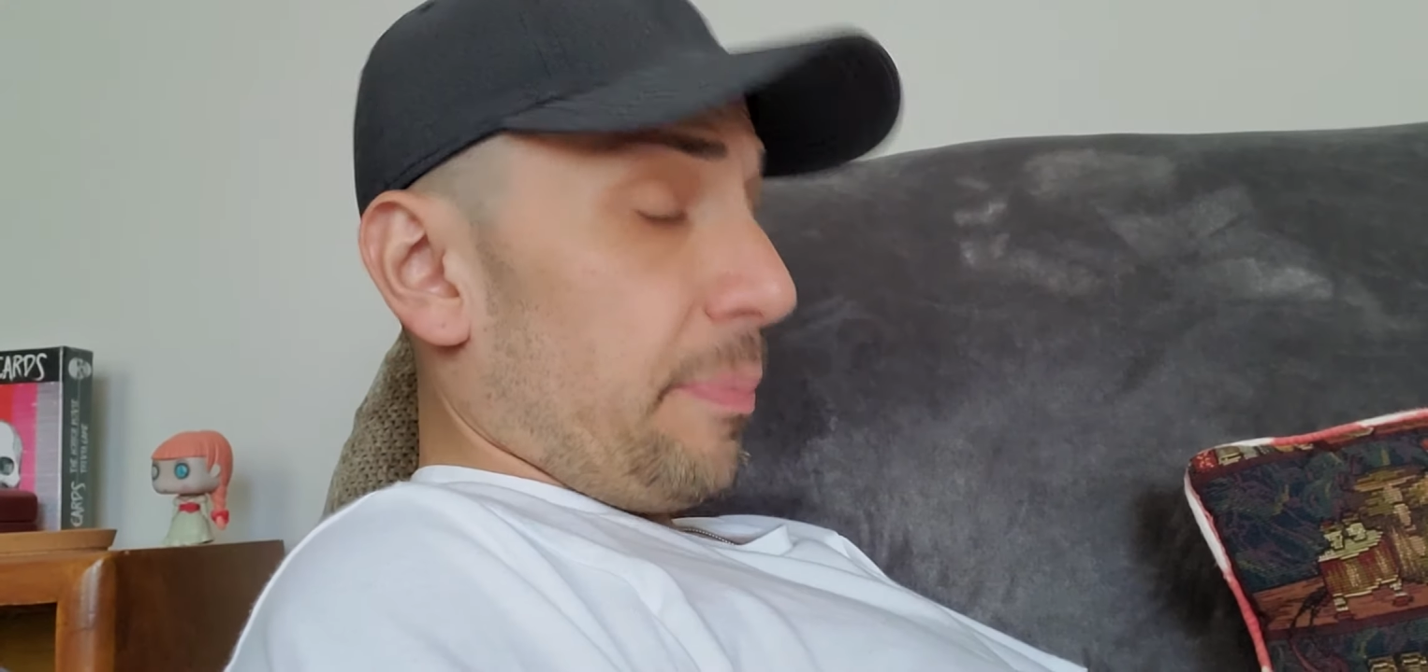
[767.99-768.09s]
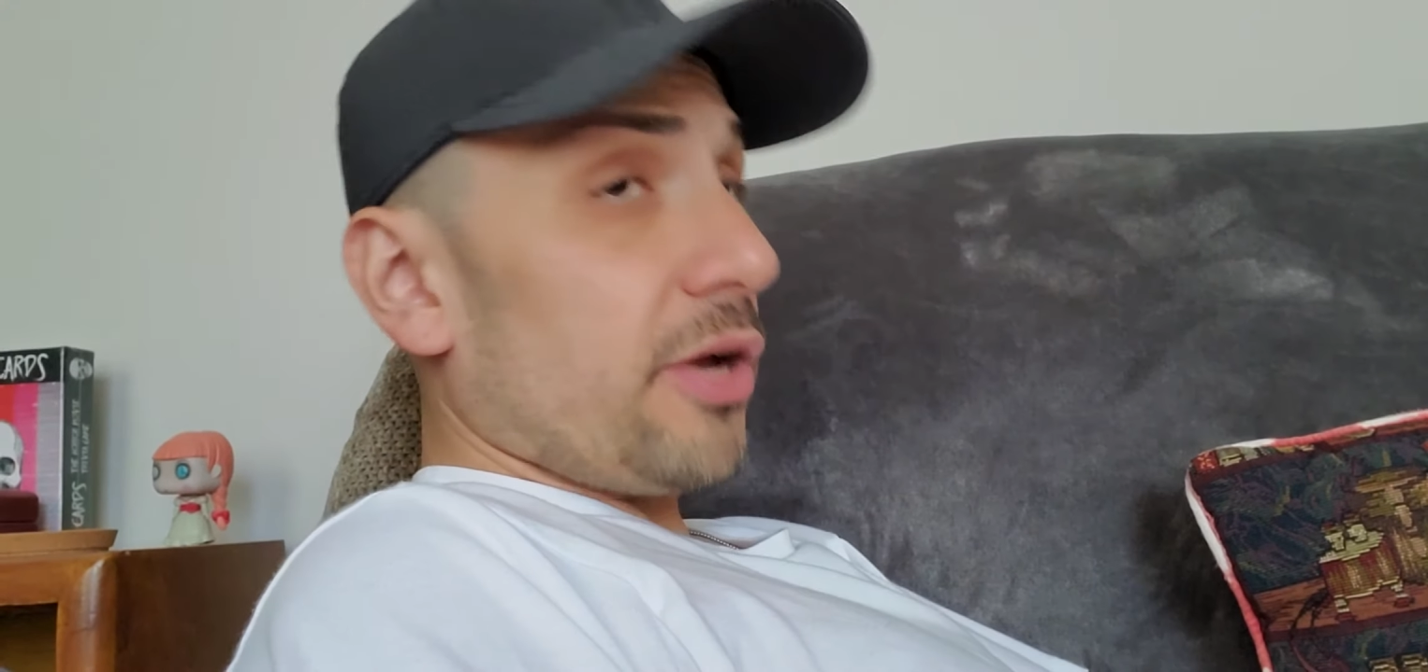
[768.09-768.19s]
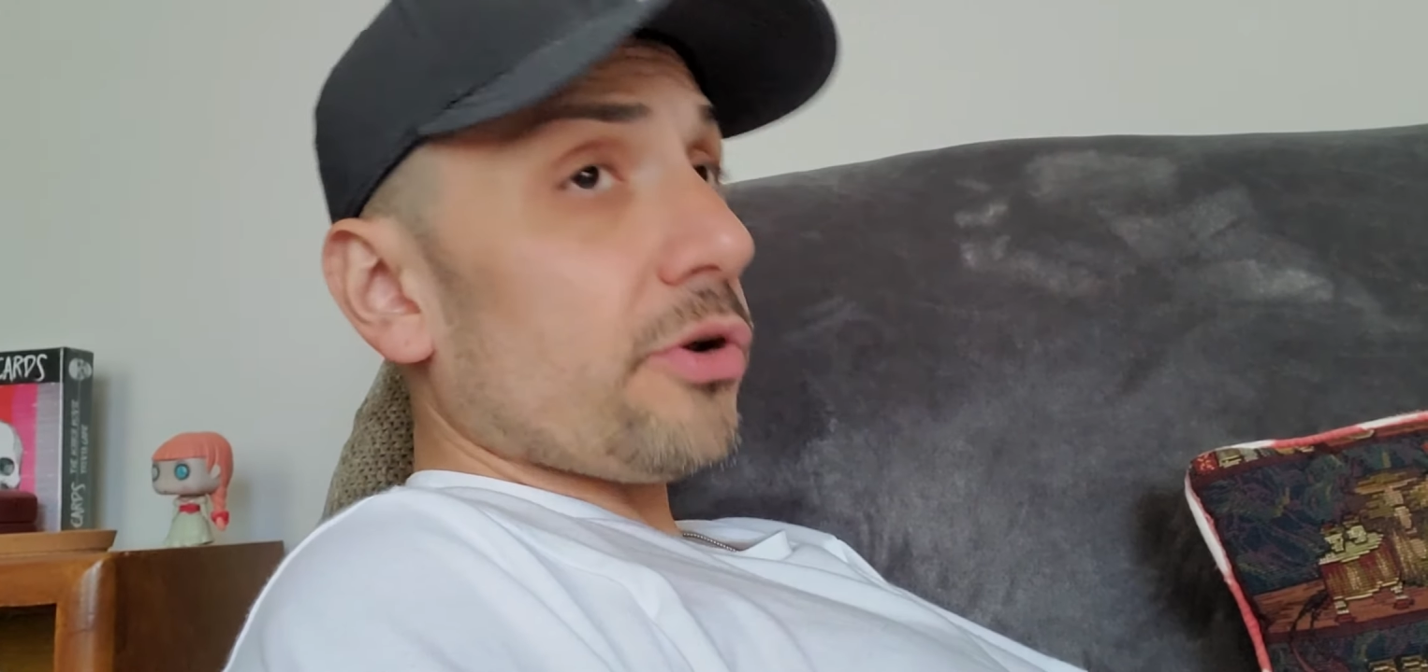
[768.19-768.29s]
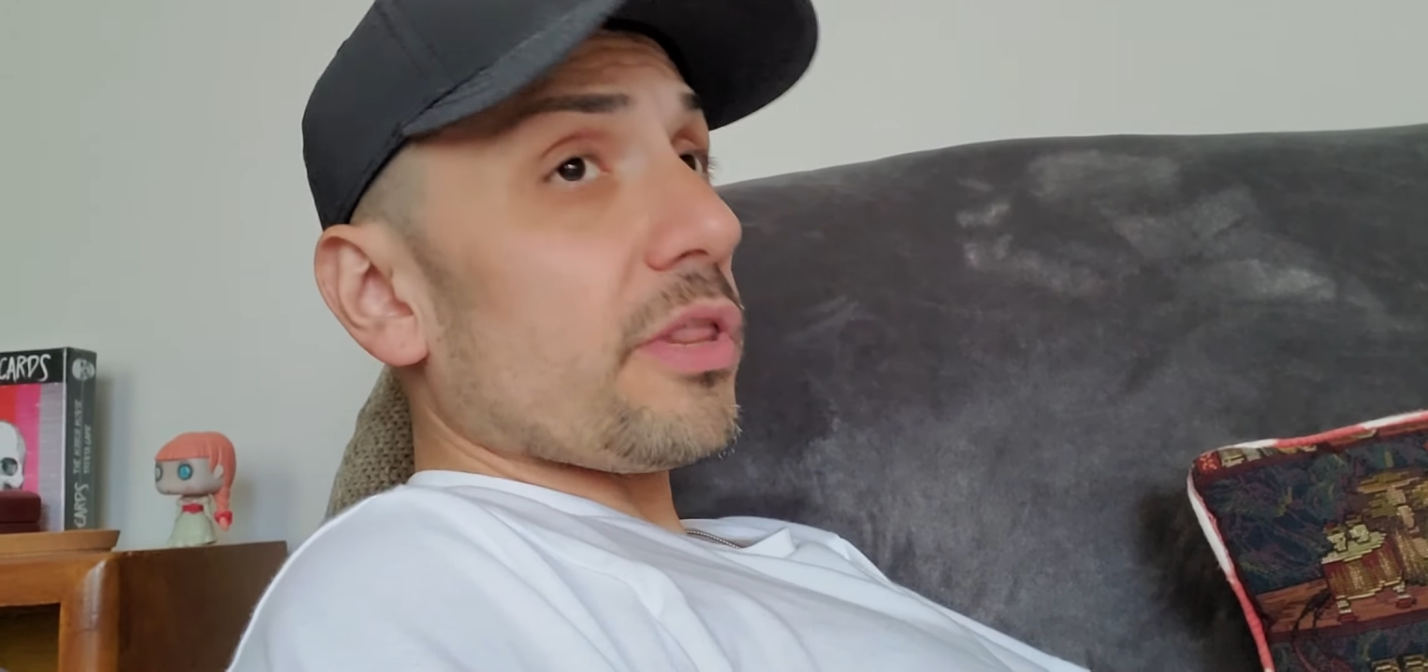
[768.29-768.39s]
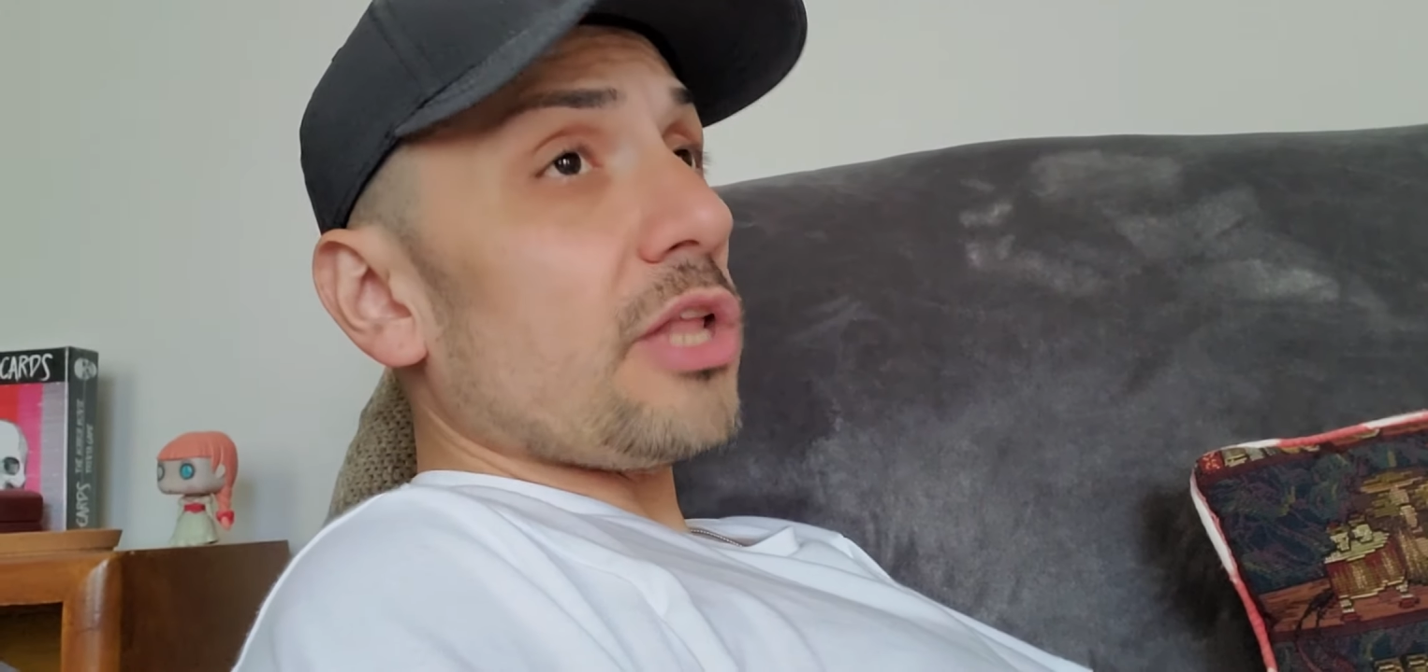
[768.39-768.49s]

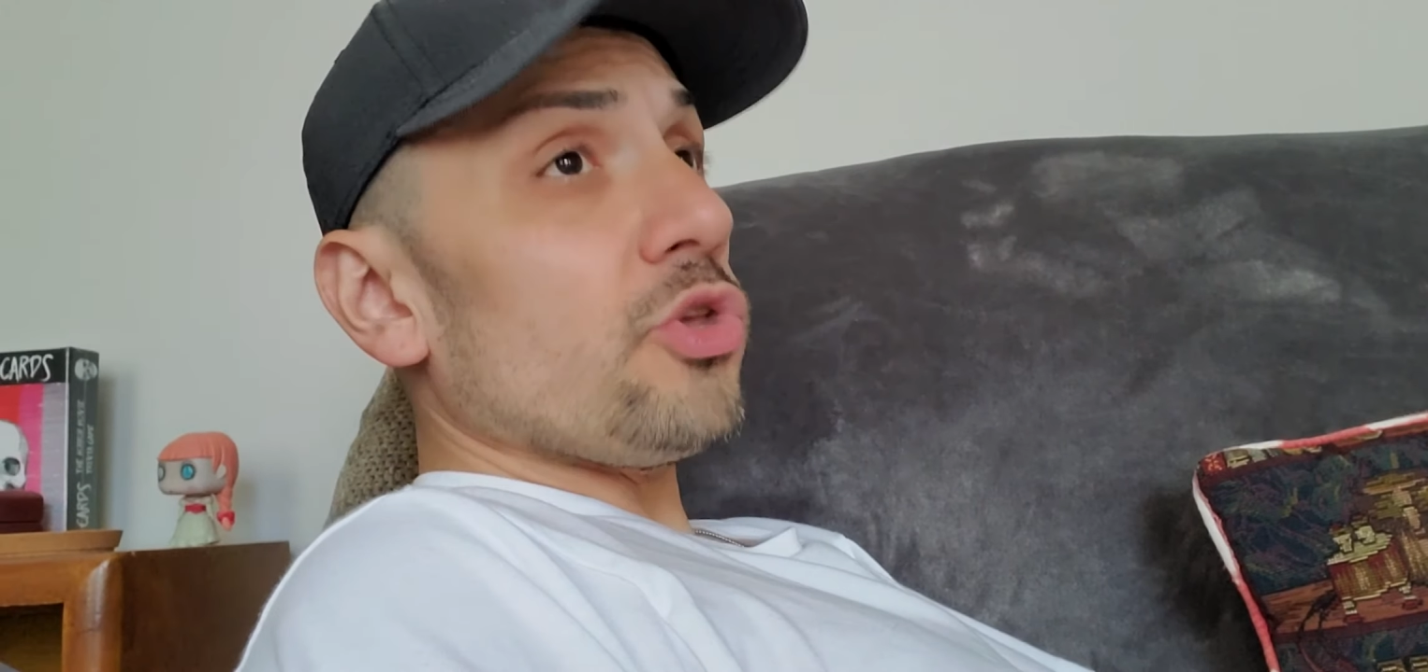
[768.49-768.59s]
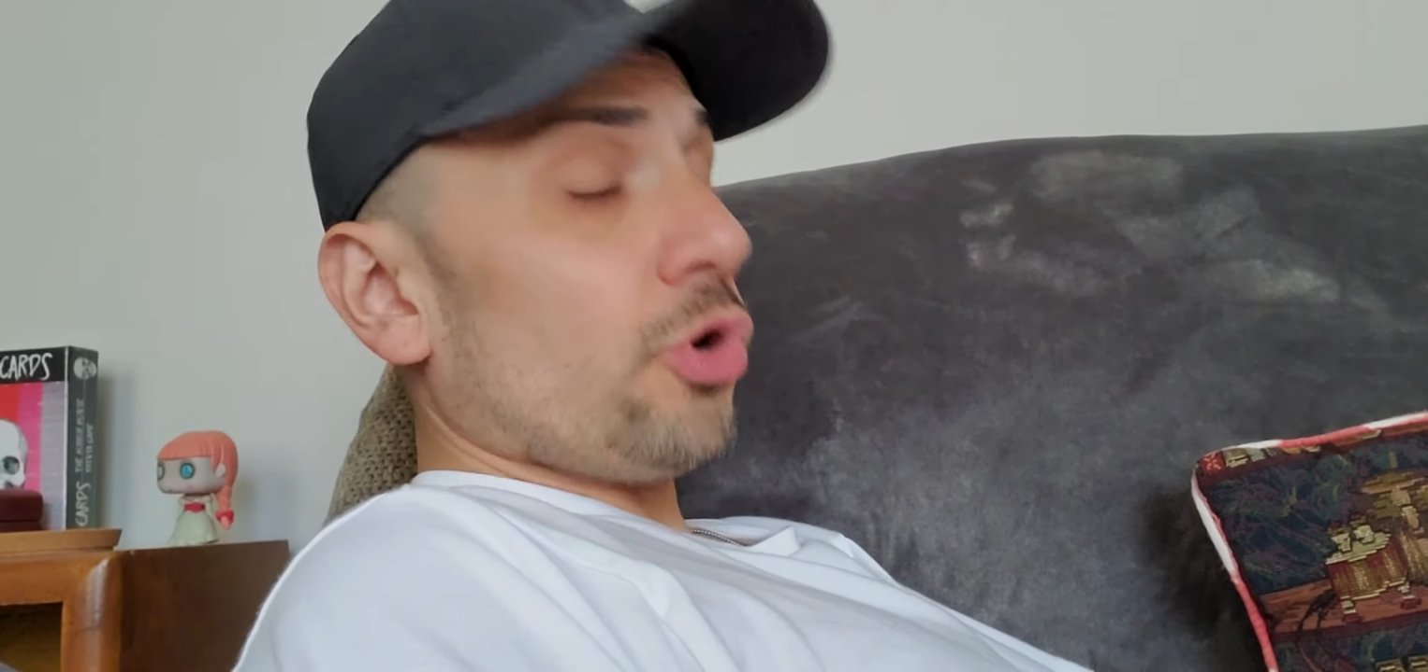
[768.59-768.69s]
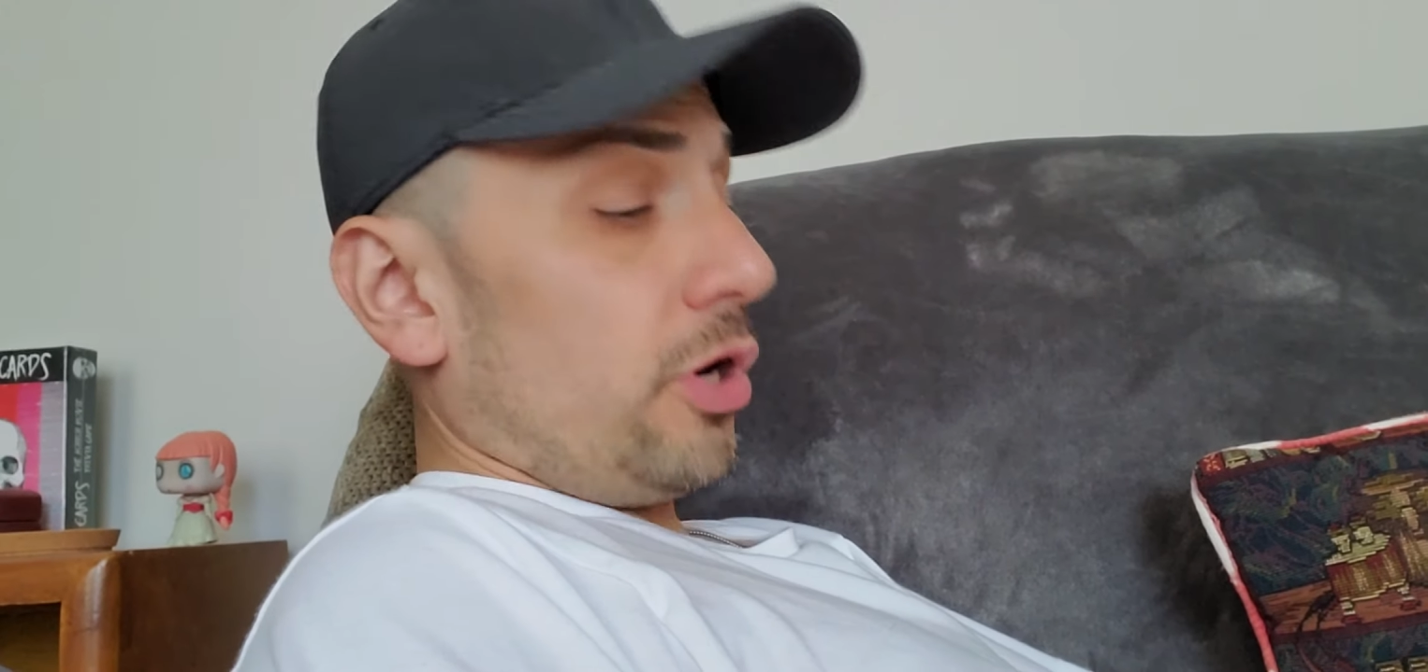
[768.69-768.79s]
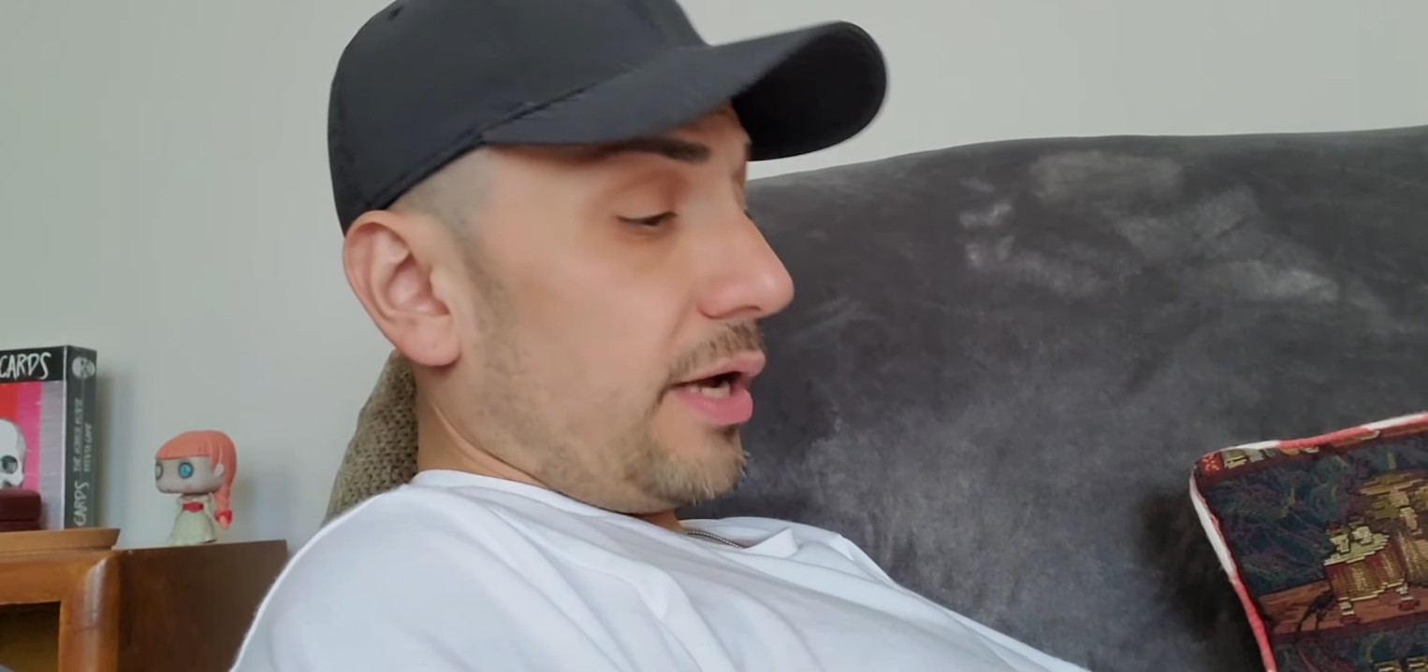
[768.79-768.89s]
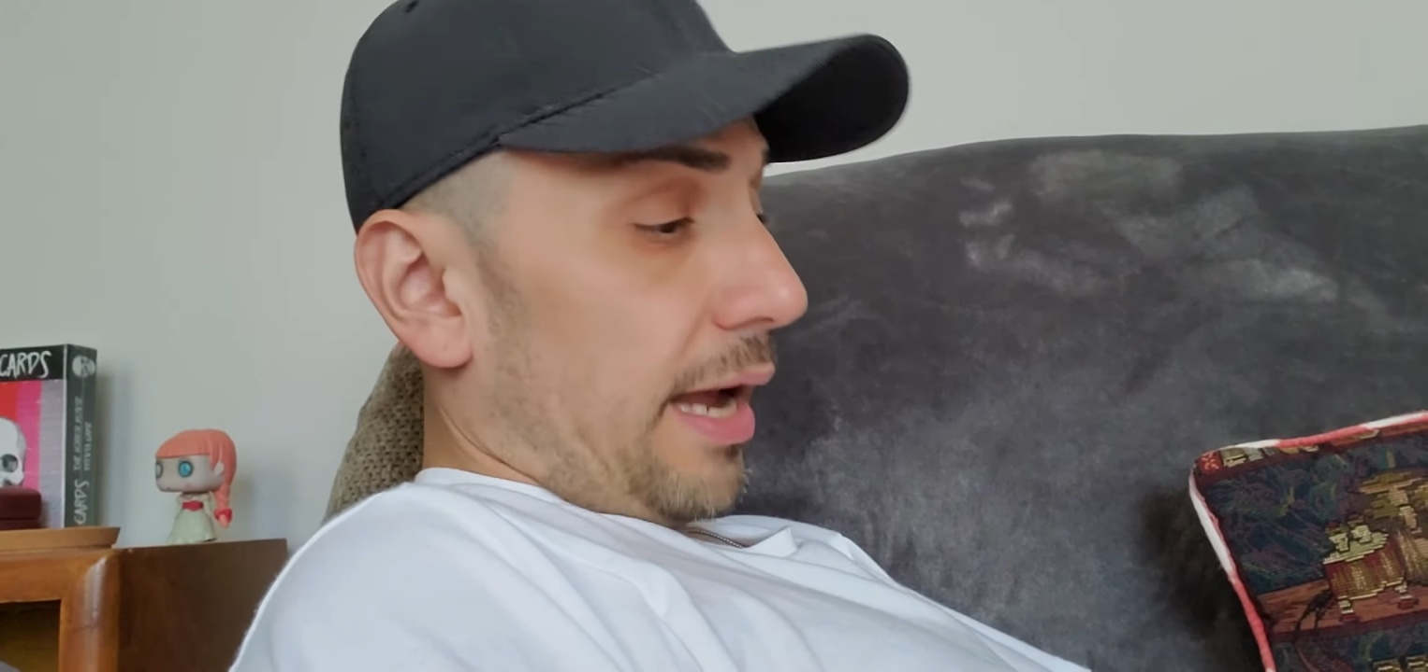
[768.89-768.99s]
bigger than
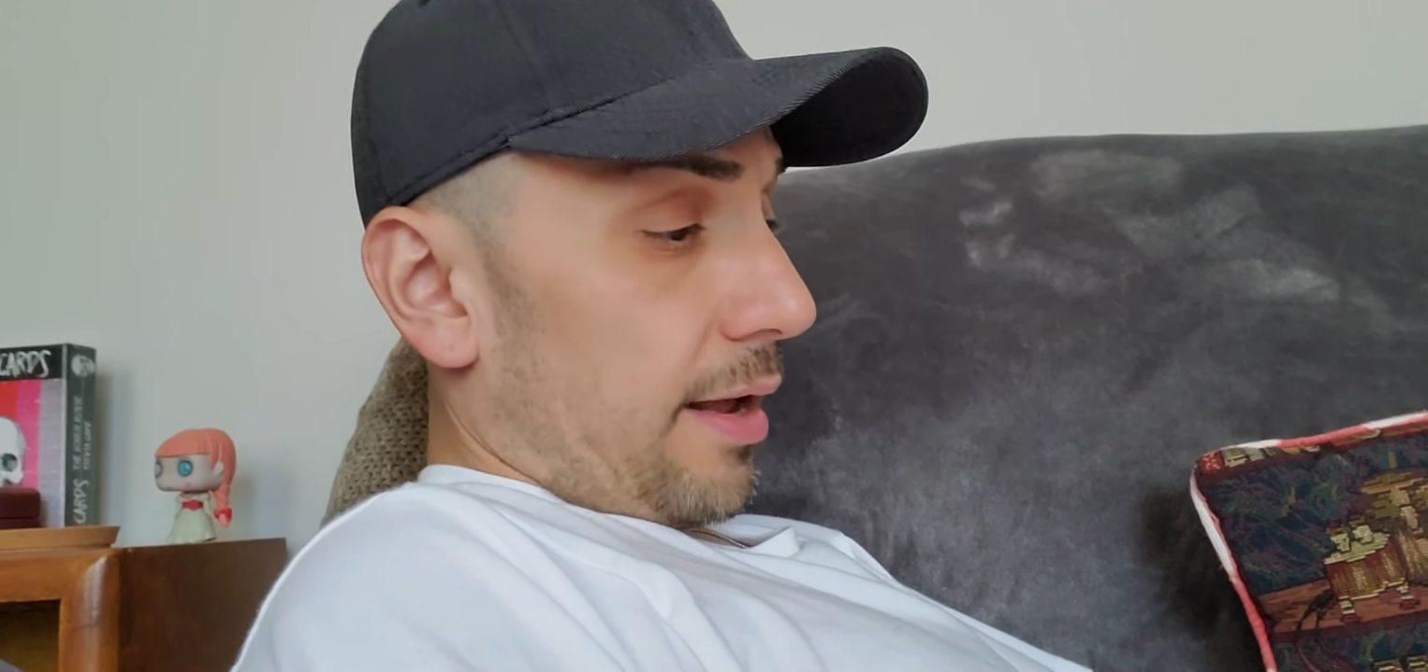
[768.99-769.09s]
your